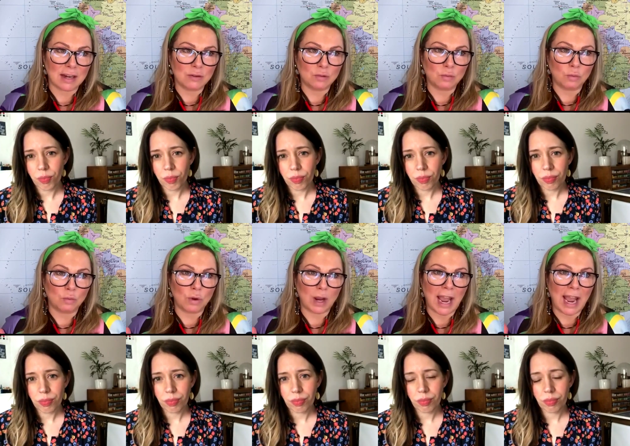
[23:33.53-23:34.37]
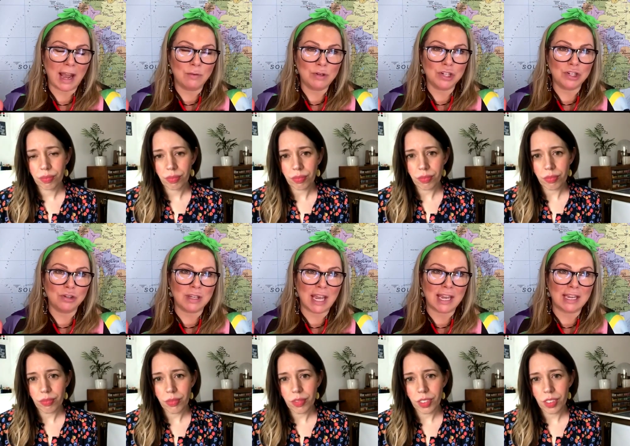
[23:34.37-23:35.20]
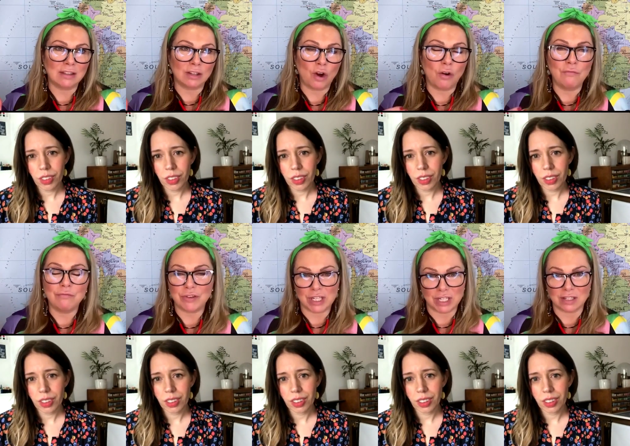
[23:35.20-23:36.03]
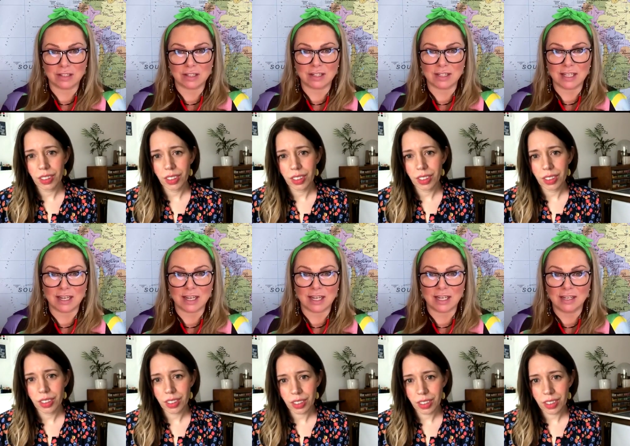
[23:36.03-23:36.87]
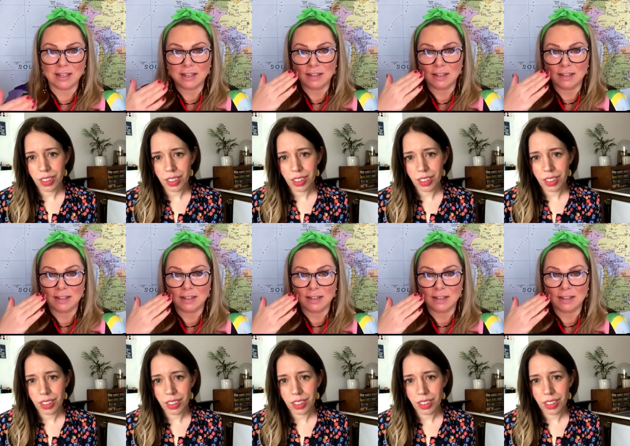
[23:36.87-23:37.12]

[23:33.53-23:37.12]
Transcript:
Speaker 1: and how did you gain the confidence to say